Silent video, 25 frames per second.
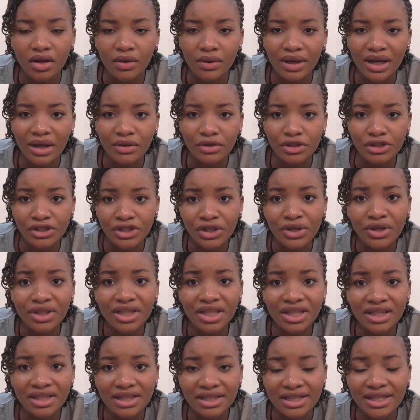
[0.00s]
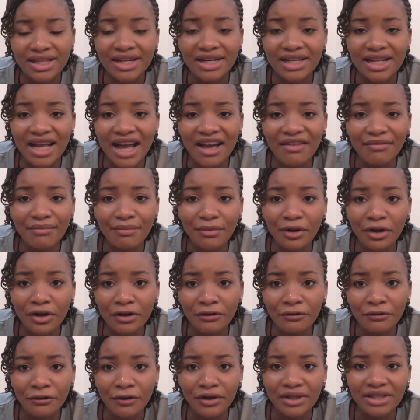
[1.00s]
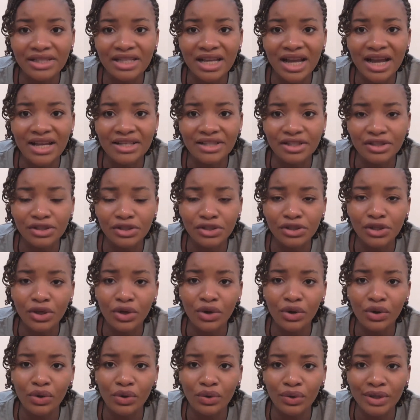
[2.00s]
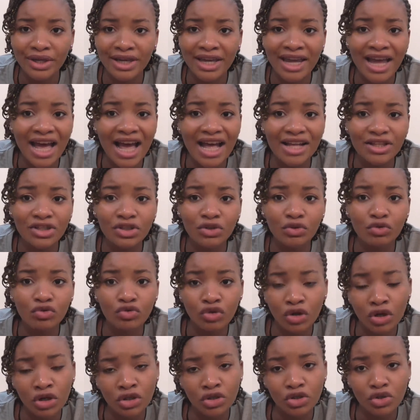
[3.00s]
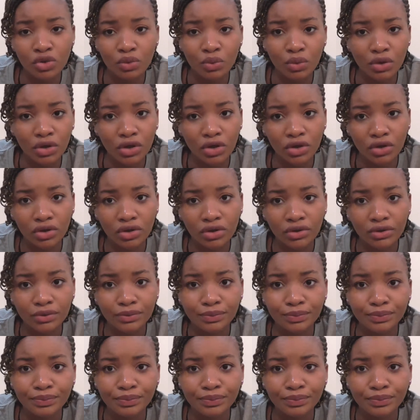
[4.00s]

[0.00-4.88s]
Well, Joe didn't have money for a taxi, so he had to run to work.